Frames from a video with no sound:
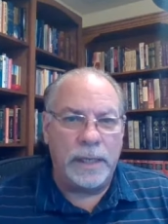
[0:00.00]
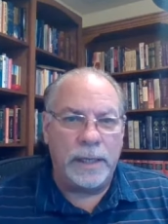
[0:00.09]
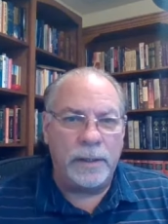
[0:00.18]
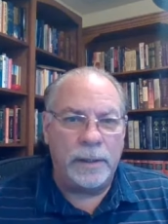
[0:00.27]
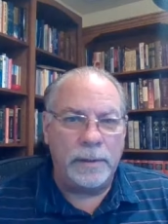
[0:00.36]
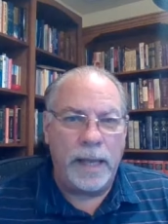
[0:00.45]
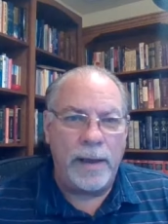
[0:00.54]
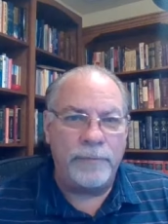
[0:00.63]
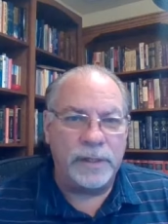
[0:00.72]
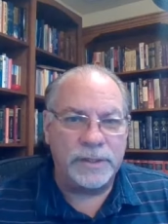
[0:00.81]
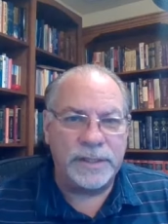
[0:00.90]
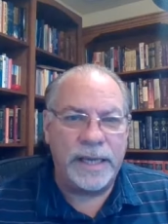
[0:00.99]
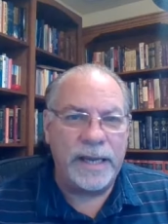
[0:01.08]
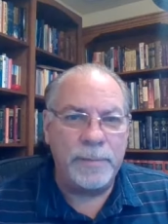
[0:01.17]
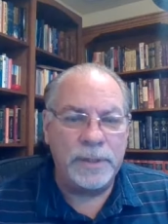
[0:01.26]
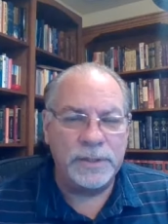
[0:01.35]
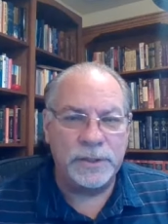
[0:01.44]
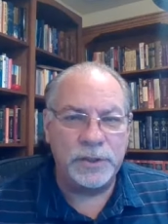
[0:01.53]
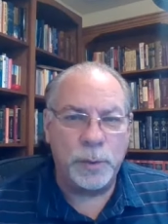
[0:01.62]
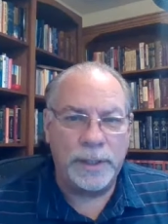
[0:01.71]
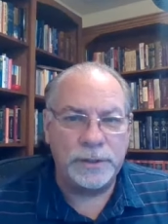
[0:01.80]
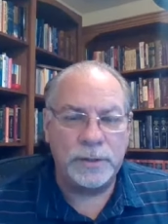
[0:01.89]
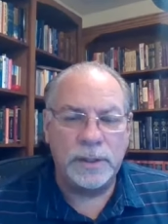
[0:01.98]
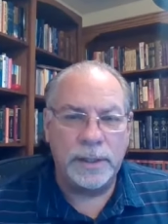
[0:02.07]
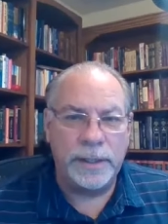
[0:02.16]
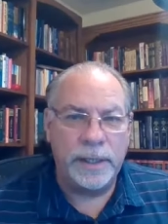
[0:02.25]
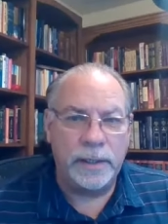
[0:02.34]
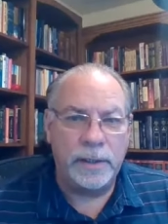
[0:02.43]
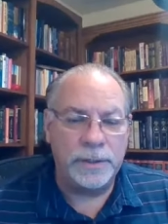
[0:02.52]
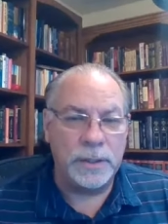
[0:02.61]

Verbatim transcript: they have the same situation again.